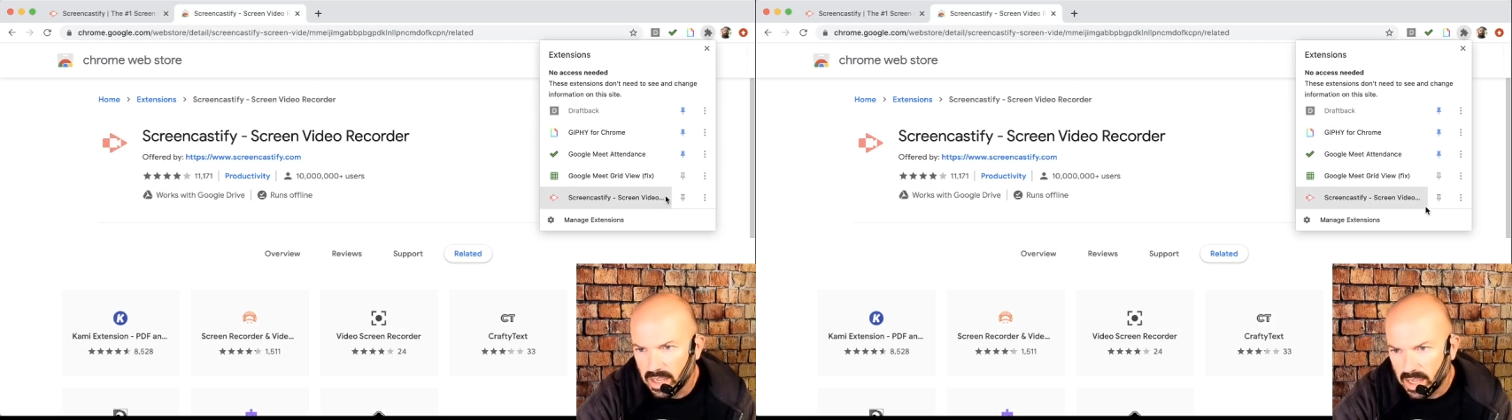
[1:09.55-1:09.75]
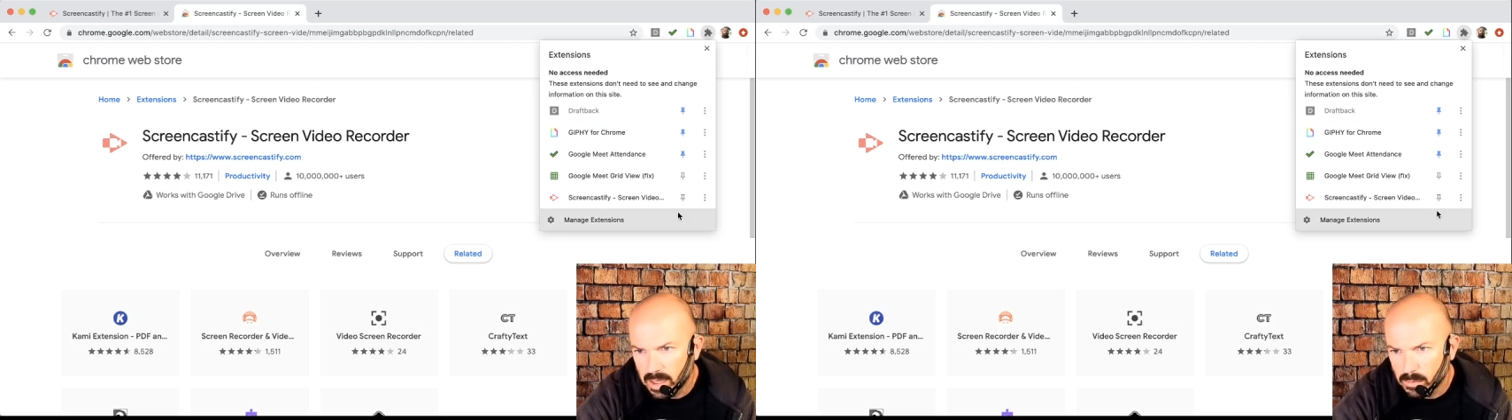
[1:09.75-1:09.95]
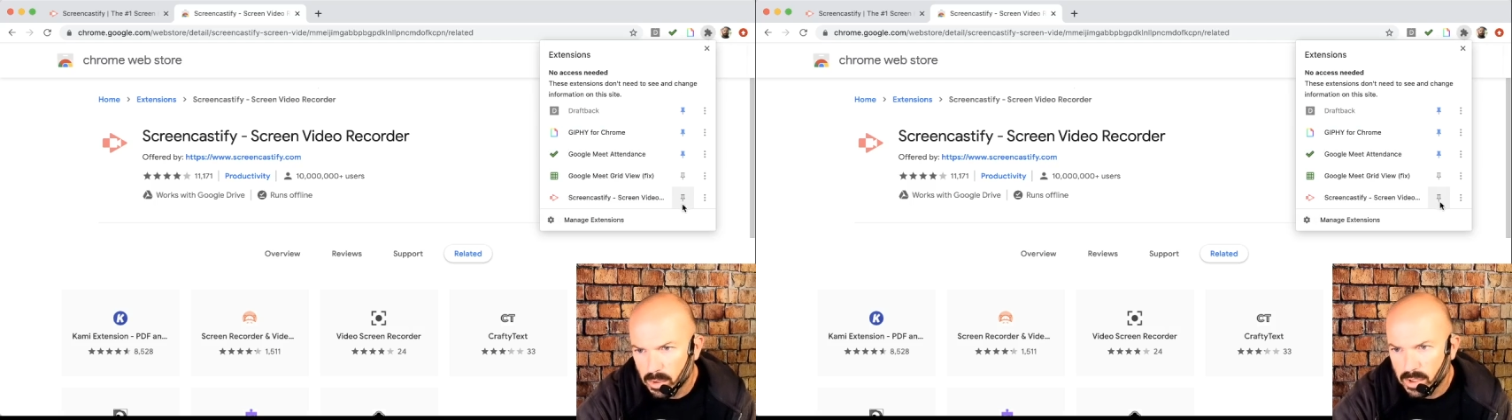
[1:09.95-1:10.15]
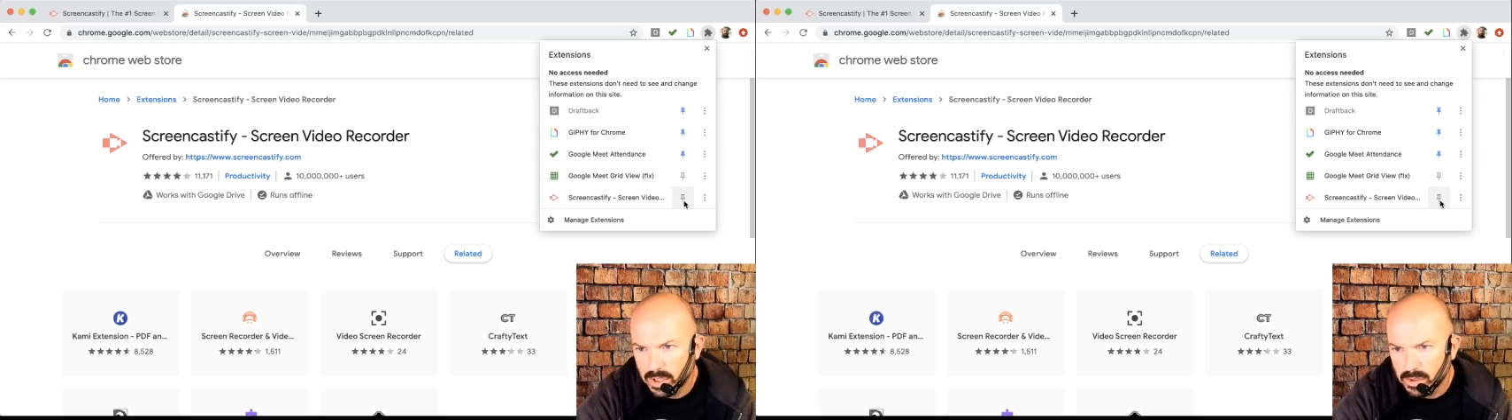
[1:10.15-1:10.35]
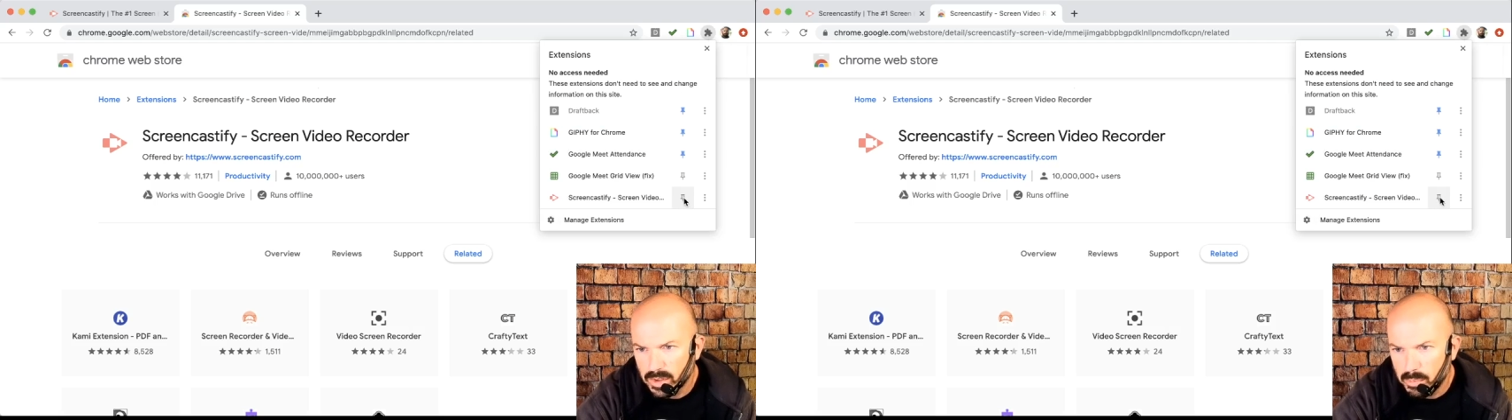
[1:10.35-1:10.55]
and I'm going to
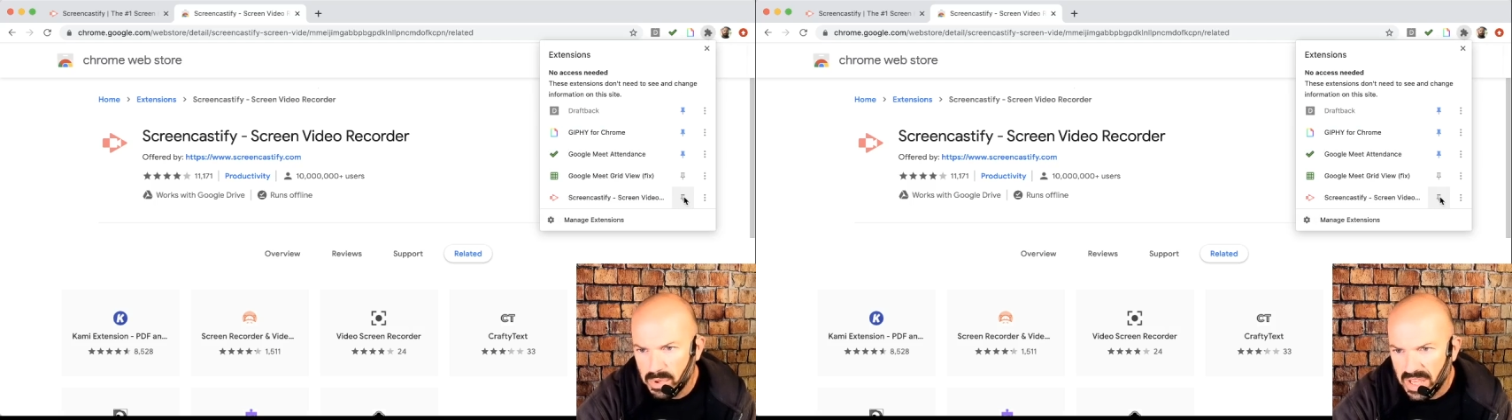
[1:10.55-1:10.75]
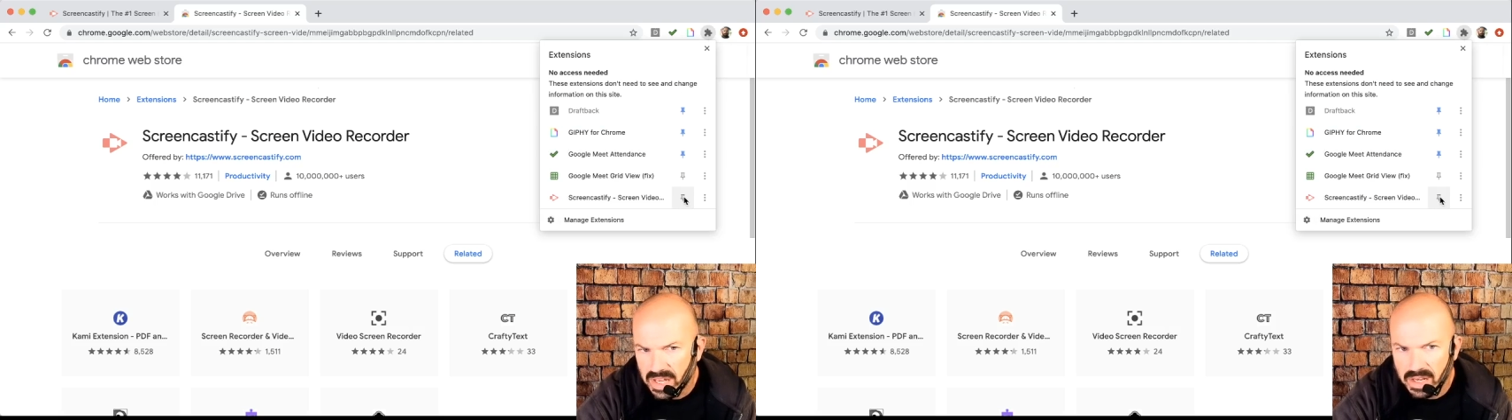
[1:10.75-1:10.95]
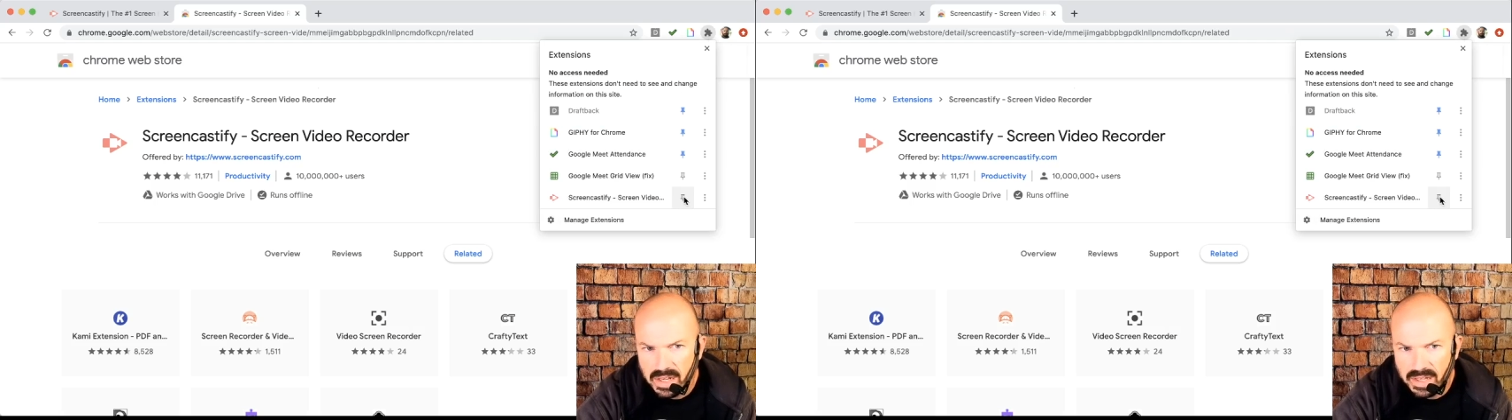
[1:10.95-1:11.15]
click on the pin